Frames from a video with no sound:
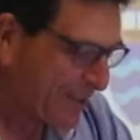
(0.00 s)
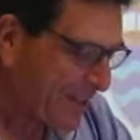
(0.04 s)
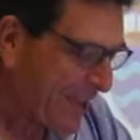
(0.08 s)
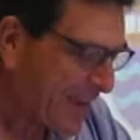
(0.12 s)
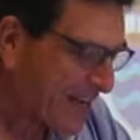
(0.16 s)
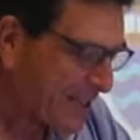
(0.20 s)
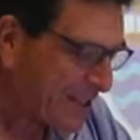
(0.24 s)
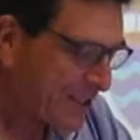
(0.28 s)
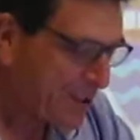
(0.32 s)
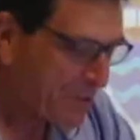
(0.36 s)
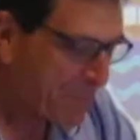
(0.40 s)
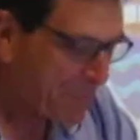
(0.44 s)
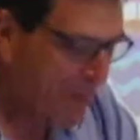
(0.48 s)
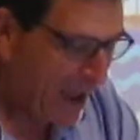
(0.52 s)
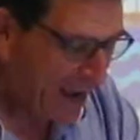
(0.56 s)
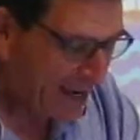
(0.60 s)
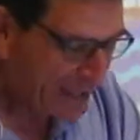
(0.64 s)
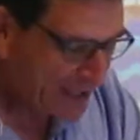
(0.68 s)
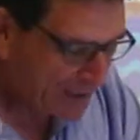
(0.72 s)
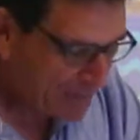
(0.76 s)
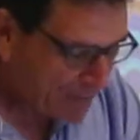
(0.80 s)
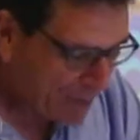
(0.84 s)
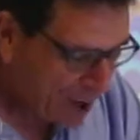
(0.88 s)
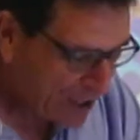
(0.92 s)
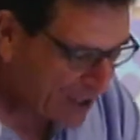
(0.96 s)
Thanks to
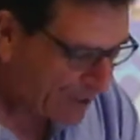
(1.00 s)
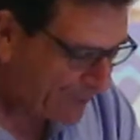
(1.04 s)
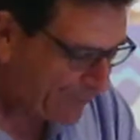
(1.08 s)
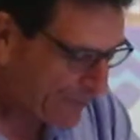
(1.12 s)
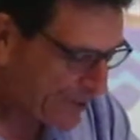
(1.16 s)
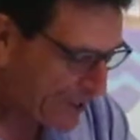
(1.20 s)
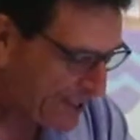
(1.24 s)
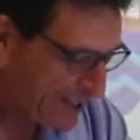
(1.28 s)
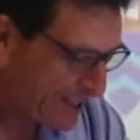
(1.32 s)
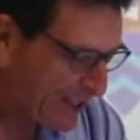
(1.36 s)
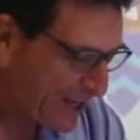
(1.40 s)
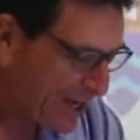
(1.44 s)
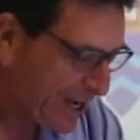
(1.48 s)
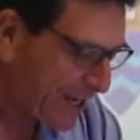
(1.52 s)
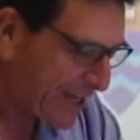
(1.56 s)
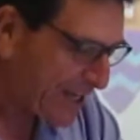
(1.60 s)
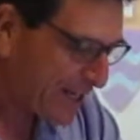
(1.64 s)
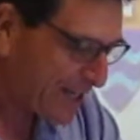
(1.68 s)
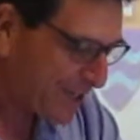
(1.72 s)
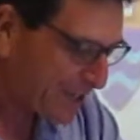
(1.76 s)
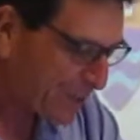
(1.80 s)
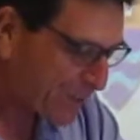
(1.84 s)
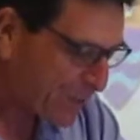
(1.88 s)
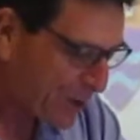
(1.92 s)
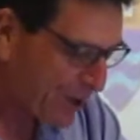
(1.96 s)
Max Moss for his
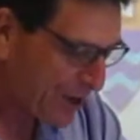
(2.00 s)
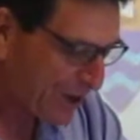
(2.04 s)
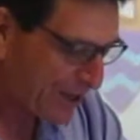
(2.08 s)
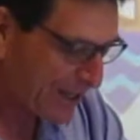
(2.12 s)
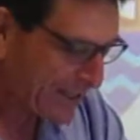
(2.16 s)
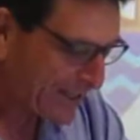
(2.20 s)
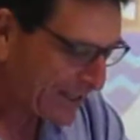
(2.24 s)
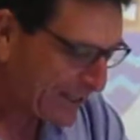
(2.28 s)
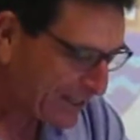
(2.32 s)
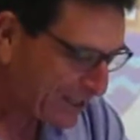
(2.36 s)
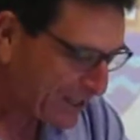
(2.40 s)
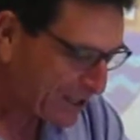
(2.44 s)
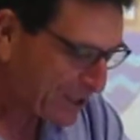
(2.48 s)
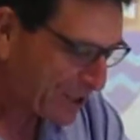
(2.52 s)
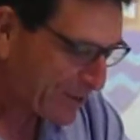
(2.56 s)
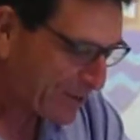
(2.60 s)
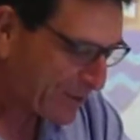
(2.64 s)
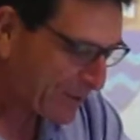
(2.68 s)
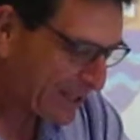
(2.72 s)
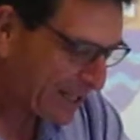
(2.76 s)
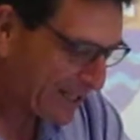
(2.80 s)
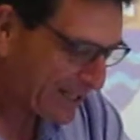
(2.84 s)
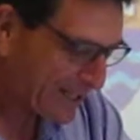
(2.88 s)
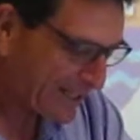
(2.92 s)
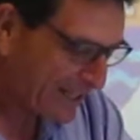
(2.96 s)
tireless work, leadership,
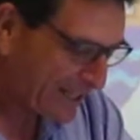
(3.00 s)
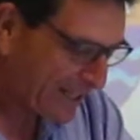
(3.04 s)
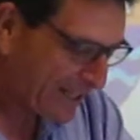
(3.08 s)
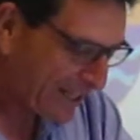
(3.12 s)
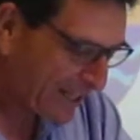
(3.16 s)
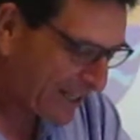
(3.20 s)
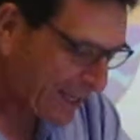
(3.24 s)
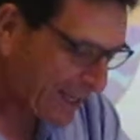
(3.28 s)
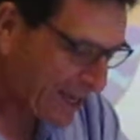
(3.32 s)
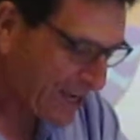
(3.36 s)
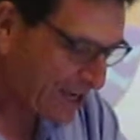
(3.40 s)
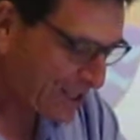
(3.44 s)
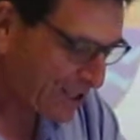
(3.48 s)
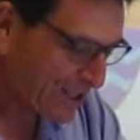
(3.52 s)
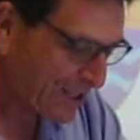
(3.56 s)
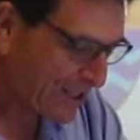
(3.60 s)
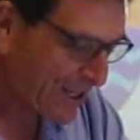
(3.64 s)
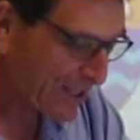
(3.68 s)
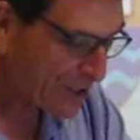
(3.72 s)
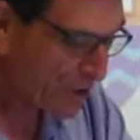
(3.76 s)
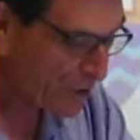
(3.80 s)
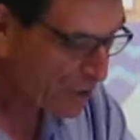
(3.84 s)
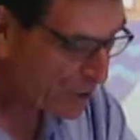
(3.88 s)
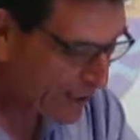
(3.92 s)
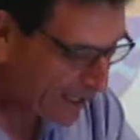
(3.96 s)
and dedication,
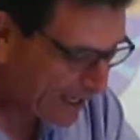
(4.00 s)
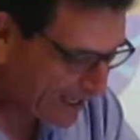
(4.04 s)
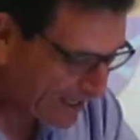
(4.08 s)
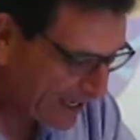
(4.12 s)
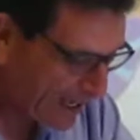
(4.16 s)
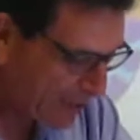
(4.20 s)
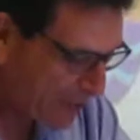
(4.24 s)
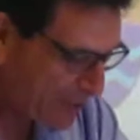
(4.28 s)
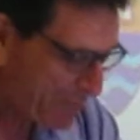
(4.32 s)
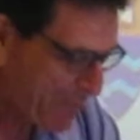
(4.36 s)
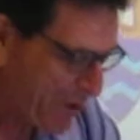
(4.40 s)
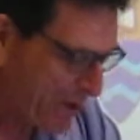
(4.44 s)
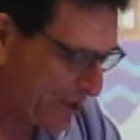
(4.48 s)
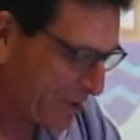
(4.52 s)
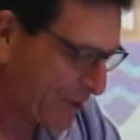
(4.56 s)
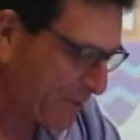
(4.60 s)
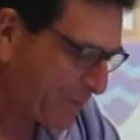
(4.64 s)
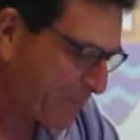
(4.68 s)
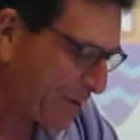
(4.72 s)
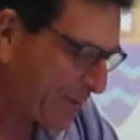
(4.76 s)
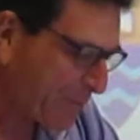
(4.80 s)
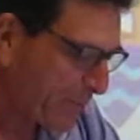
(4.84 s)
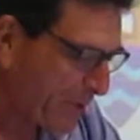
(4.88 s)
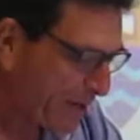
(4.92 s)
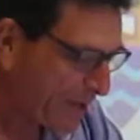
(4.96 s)
and to Yair Moss
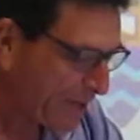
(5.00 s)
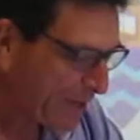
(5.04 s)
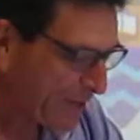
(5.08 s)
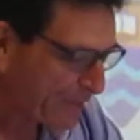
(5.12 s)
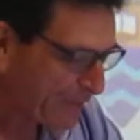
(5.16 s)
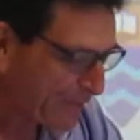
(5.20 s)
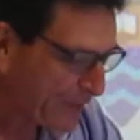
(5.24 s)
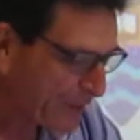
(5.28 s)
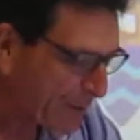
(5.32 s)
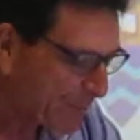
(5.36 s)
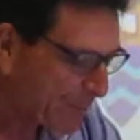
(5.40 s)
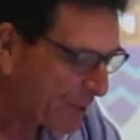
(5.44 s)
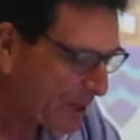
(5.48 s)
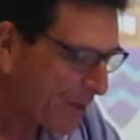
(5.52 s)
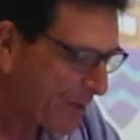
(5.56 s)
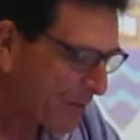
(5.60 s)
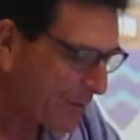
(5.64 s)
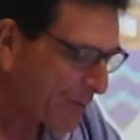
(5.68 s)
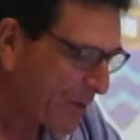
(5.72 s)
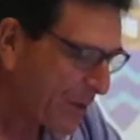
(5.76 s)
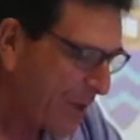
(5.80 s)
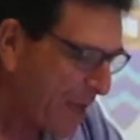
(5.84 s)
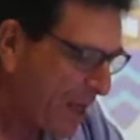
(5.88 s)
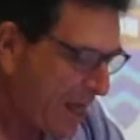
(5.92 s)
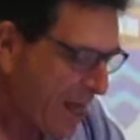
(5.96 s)
who prepared the film
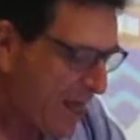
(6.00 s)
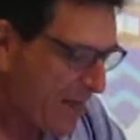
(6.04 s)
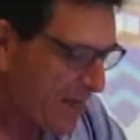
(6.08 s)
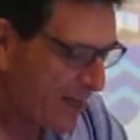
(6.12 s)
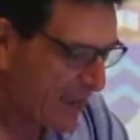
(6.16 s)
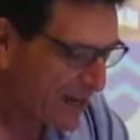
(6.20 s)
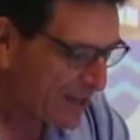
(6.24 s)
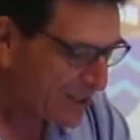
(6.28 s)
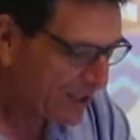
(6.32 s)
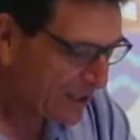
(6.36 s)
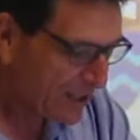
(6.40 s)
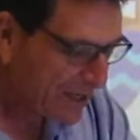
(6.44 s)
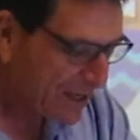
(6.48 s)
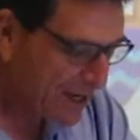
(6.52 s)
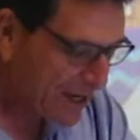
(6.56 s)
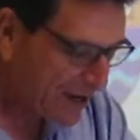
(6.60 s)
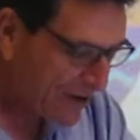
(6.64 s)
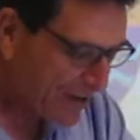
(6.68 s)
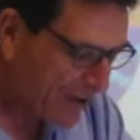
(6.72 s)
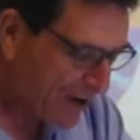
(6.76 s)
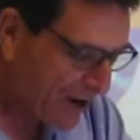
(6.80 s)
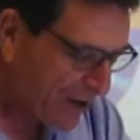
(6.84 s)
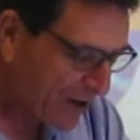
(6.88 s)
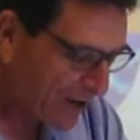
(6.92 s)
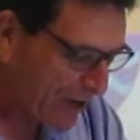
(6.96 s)
clip. Thanks to Ian
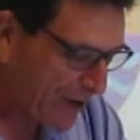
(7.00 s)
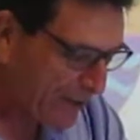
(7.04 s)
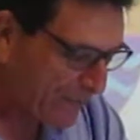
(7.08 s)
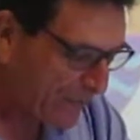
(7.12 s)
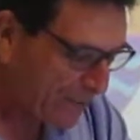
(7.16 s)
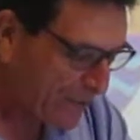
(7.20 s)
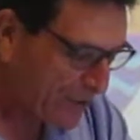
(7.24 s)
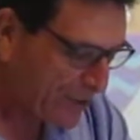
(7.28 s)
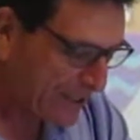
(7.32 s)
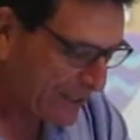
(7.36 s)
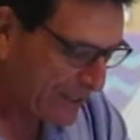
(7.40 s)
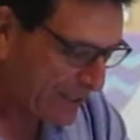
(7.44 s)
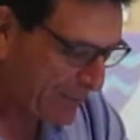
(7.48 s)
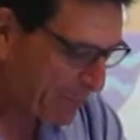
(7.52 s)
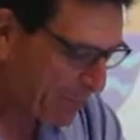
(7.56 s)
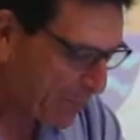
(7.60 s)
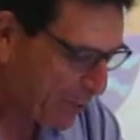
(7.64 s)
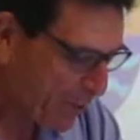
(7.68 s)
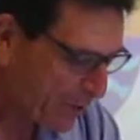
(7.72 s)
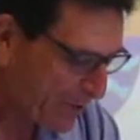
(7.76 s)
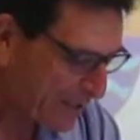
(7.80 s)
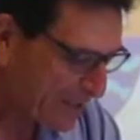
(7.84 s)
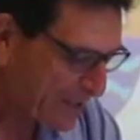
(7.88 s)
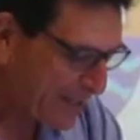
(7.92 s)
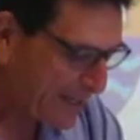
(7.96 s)
Rogo for his
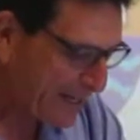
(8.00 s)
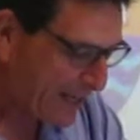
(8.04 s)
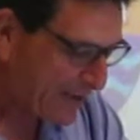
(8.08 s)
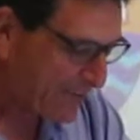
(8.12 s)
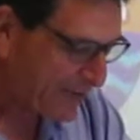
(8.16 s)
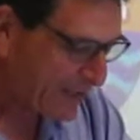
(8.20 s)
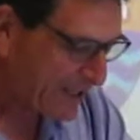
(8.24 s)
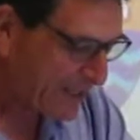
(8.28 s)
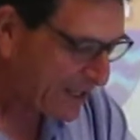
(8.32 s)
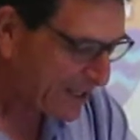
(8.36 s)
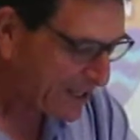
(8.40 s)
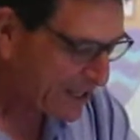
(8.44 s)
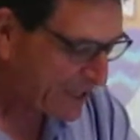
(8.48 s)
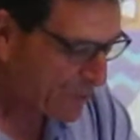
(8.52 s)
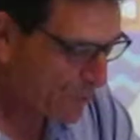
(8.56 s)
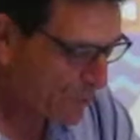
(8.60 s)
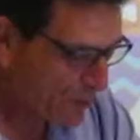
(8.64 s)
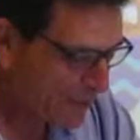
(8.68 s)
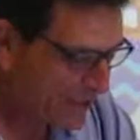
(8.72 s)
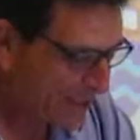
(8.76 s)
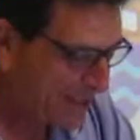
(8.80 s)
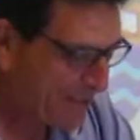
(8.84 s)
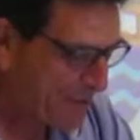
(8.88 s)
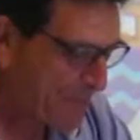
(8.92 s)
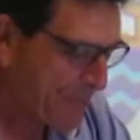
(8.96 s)
support and level-headed
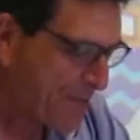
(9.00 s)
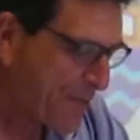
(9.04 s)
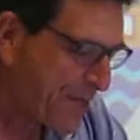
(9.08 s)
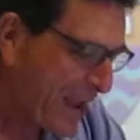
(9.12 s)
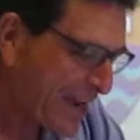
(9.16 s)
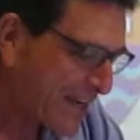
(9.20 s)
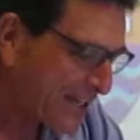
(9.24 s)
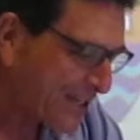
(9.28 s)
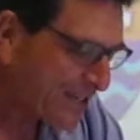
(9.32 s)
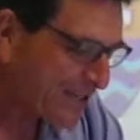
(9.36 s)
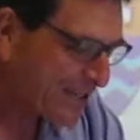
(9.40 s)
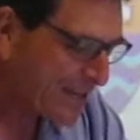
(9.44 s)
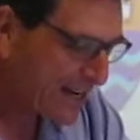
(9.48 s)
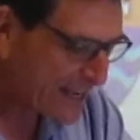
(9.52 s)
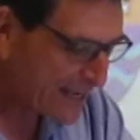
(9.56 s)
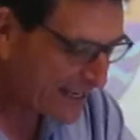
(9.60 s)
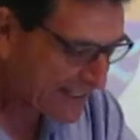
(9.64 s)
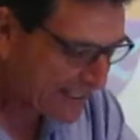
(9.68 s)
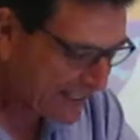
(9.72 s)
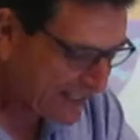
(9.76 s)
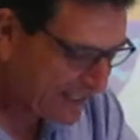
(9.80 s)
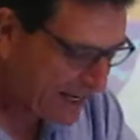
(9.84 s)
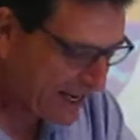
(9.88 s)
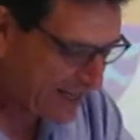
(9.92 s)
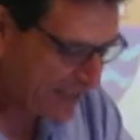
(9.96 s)
wisdom. Thanks to Les
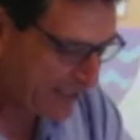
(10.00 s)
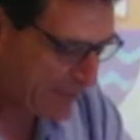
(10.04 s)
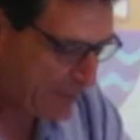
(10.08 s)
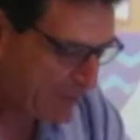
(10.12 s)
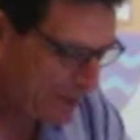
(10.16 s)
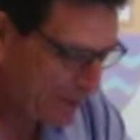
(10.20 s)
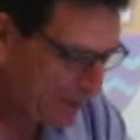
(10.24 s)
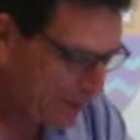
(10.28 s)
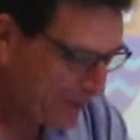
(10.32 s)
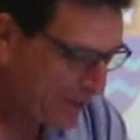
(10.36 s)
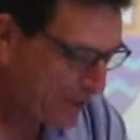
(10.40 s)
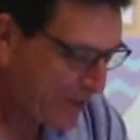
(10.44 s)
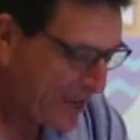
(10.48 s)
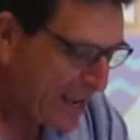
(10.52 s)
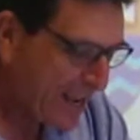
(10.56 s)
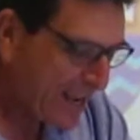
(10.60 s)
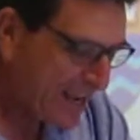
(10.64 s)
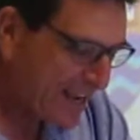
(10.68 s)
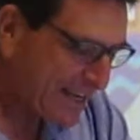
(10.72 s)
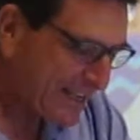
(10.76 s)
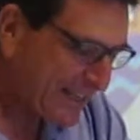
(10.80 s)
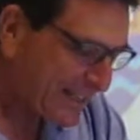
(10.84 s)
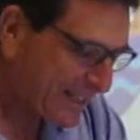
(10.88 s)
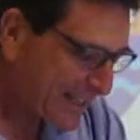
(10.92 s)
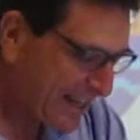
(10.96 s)
Glassman, who
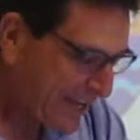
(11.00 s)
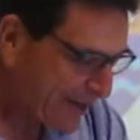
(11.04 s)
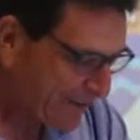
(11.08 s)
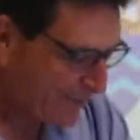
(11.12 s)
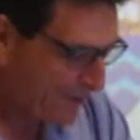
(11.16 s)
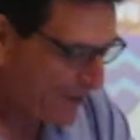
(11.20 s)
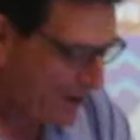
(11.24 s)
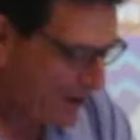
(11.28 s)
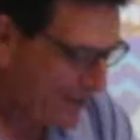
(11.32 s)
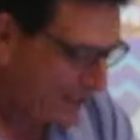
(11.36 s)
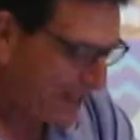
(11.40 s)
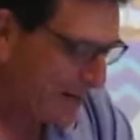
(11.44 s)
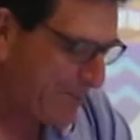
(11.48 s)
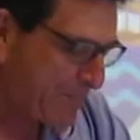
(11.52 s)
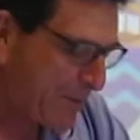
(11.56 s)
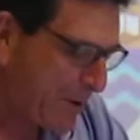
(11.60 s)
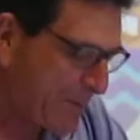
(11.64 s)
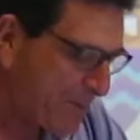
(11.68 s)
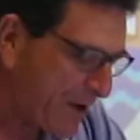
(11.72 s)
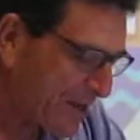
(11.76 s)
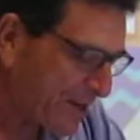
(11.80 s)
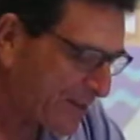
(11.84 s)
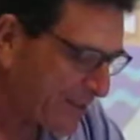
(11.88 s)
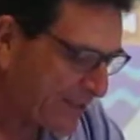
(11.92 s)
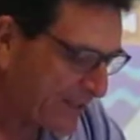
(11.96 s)
steadfastly
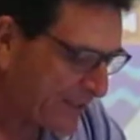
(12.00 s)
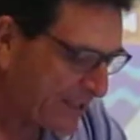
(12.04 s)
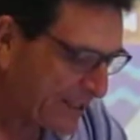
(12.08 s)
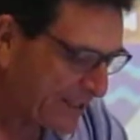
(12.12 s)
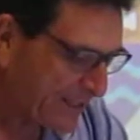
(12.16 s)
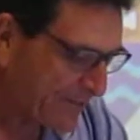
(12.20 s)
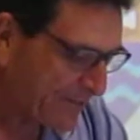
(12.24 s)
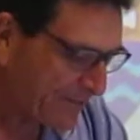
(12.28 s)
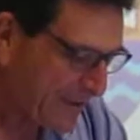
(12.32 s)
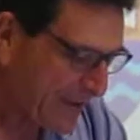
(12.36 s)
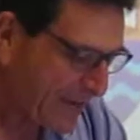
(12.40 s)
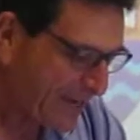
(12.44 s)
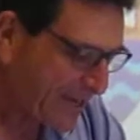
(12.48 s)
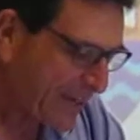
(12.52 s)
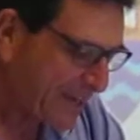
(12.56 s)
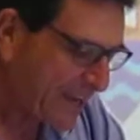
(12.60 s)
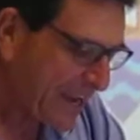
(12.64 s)
promoted this event.